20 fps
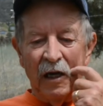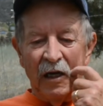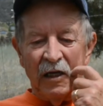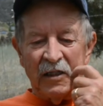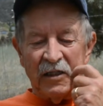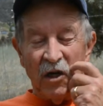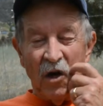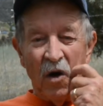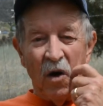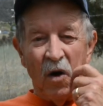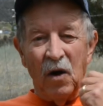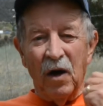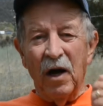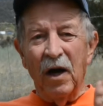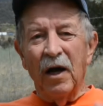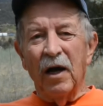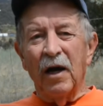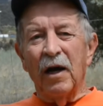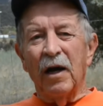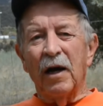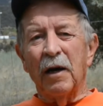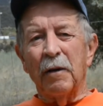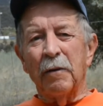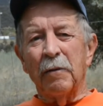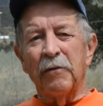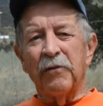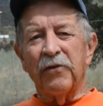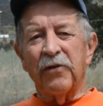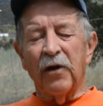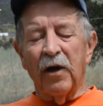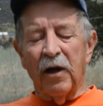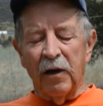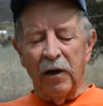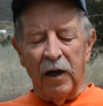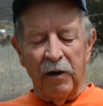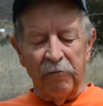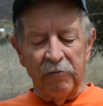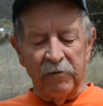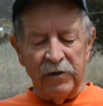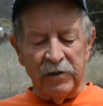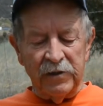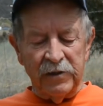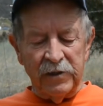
So I thought I would